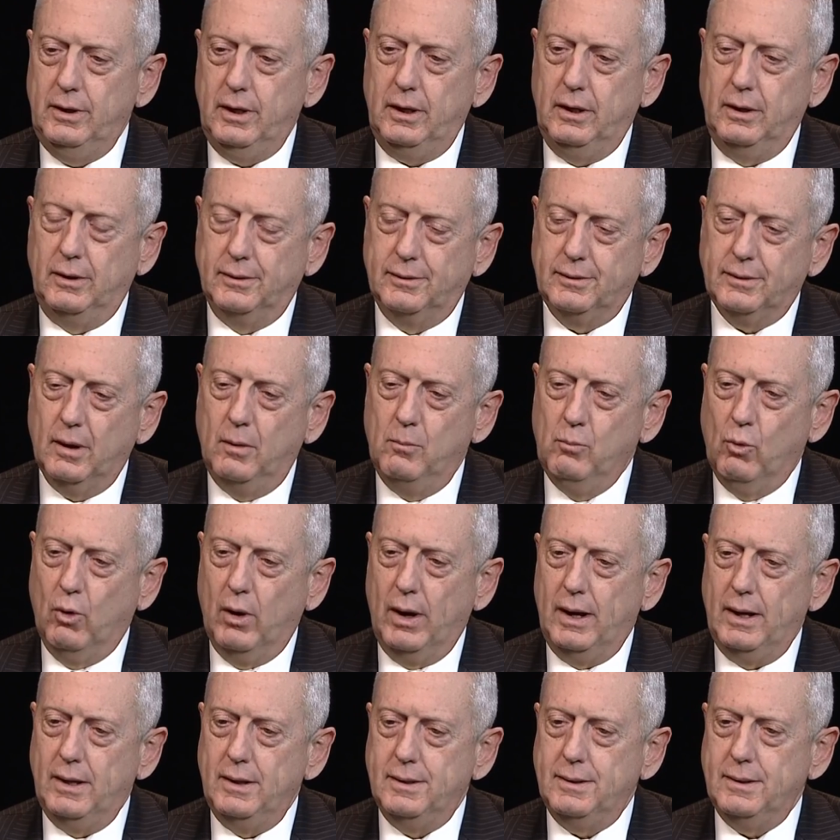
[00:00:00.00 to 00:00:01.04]
in some
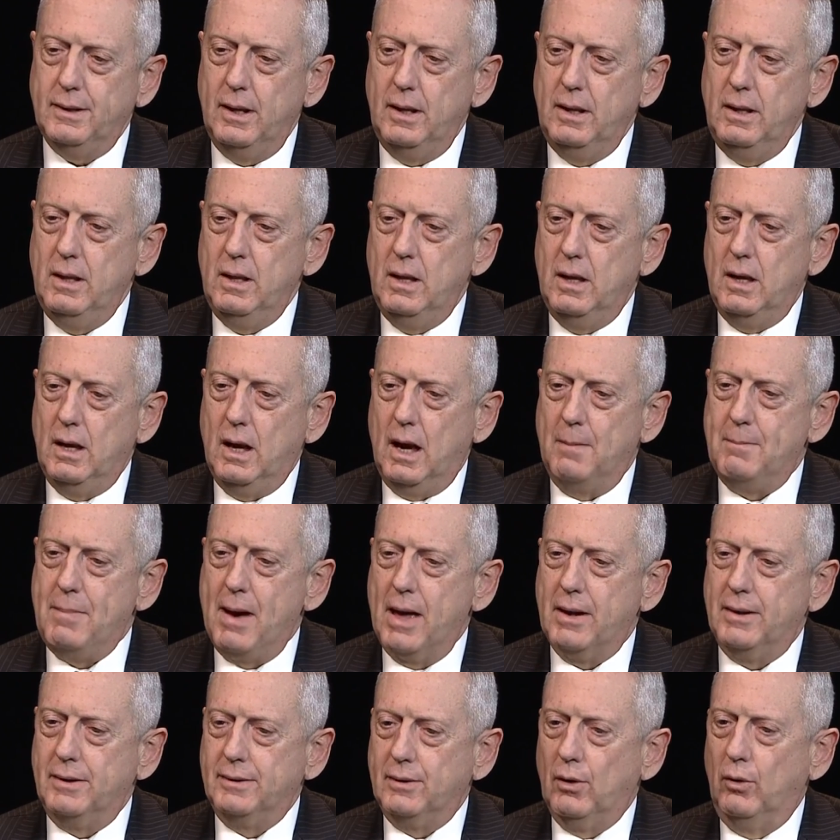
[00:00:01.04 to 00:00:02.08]
ways
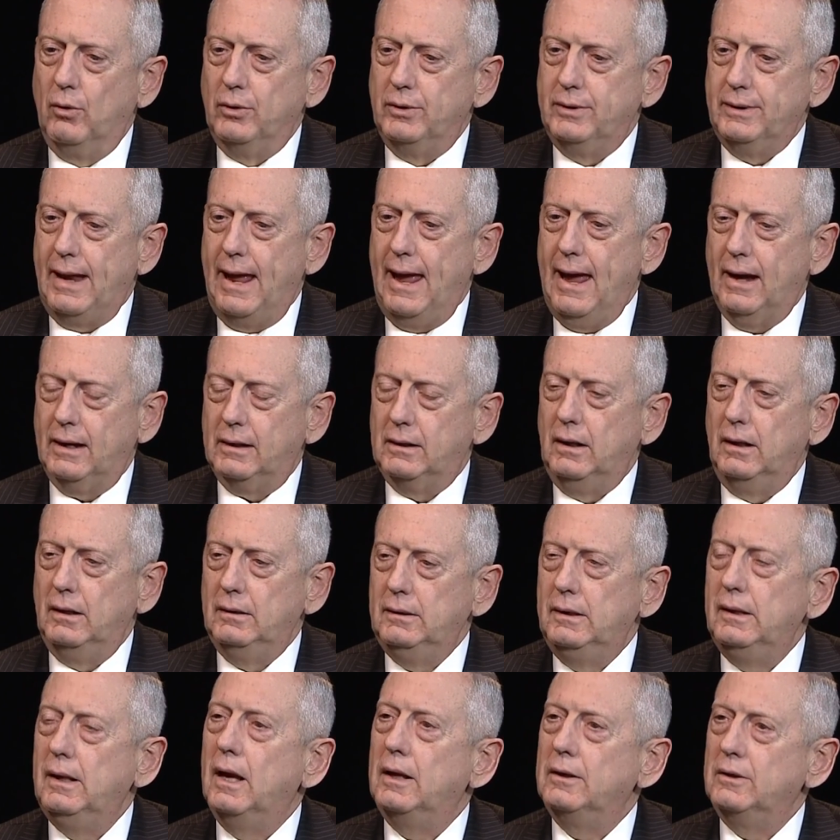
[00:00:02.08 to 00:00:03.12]
about his own
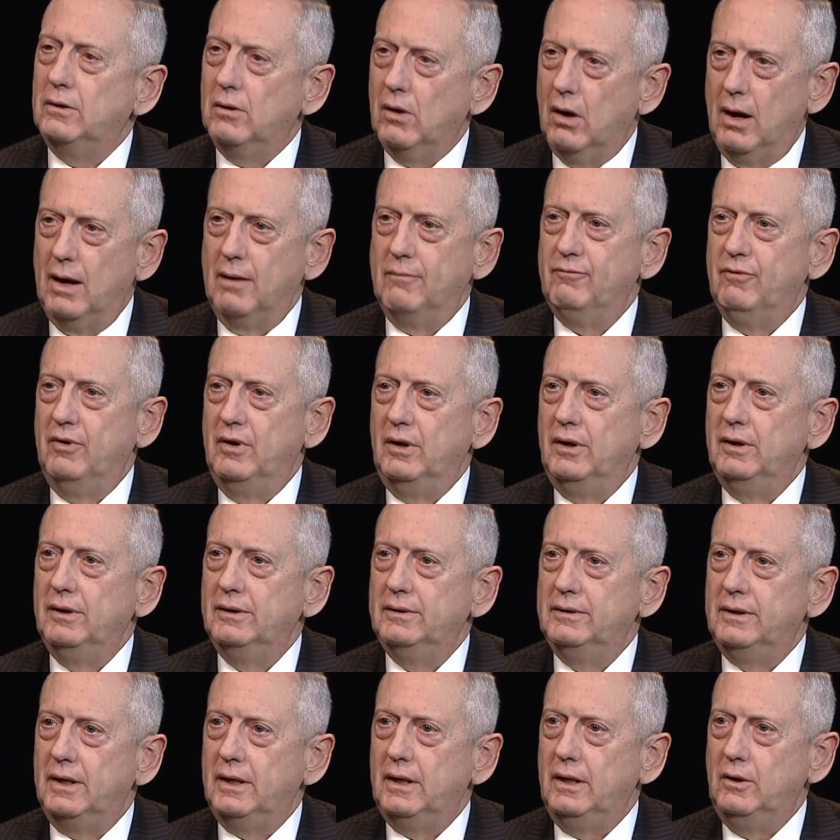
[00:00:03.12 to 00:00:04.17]
tactics. He had confidence
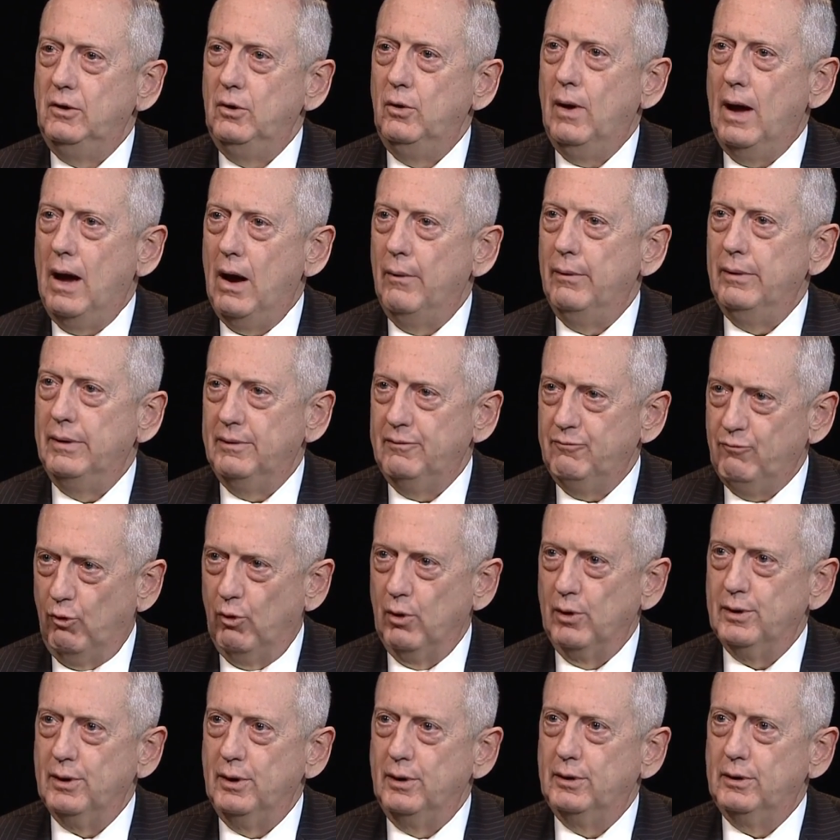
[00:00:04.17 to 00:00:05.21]
that he knew how his
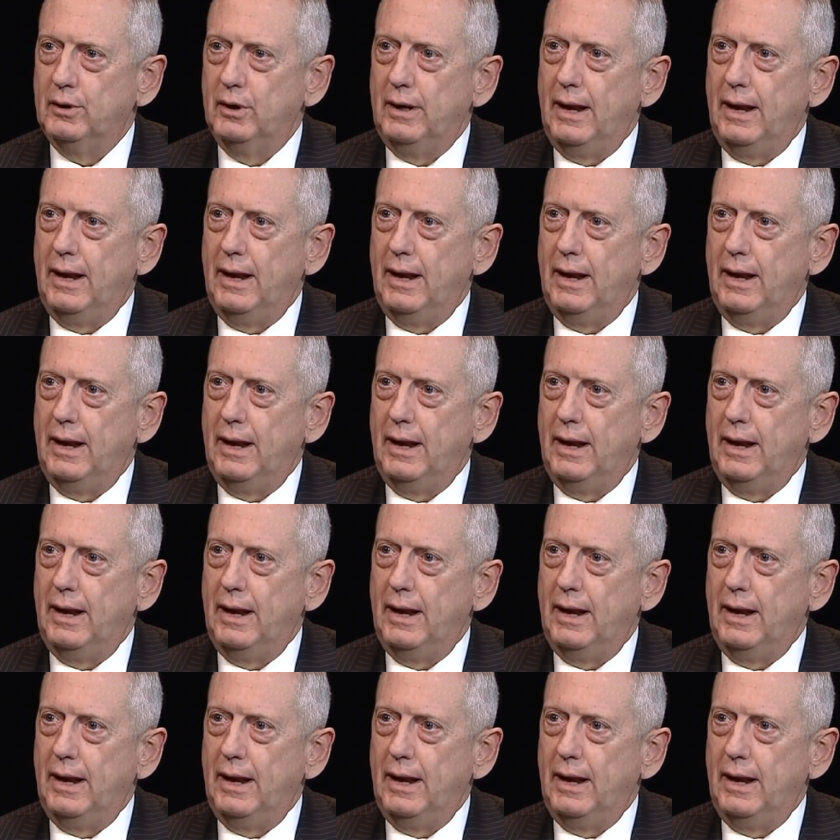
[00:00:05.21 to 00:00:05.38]
forces could